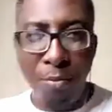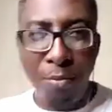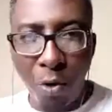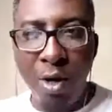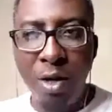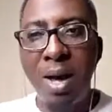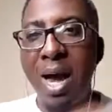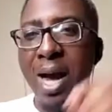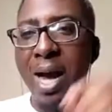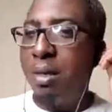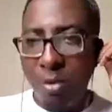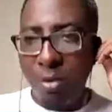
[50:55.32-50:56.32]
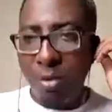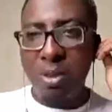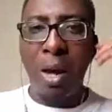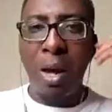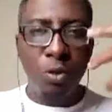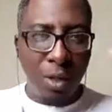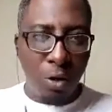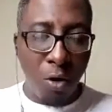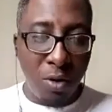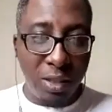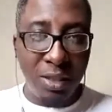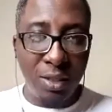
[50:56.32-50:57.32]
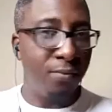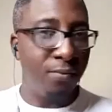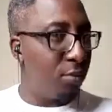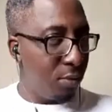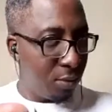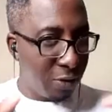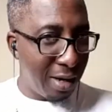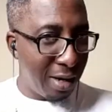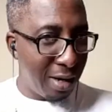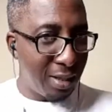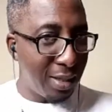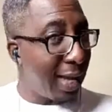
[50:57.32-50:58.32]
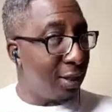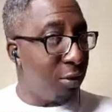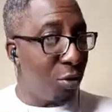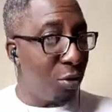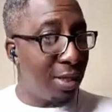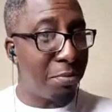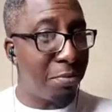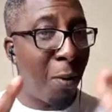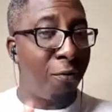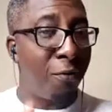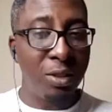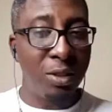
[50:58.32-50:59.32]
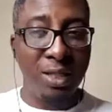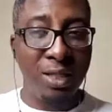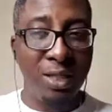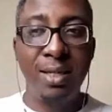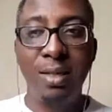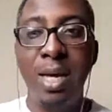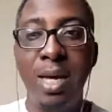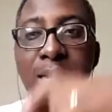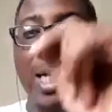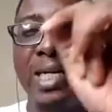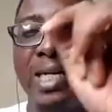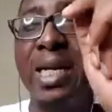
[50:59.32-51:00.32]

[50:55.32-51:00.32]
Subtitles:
back? I said, because I want to encourage him. The gremlin. I didn't know that. My wife could see earlier than